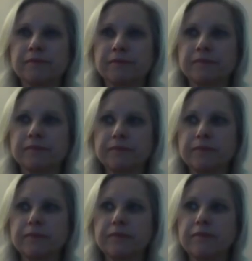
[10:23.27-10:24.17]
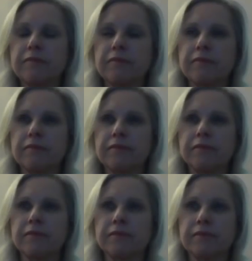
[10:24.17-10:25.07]

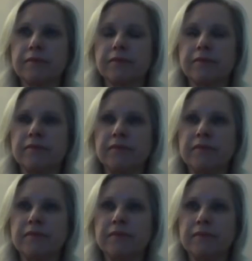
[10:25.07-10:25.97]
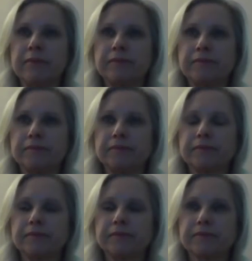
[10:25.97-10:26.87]

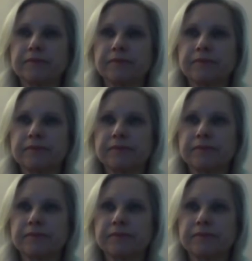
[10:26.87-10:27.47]
This person isn't speaking.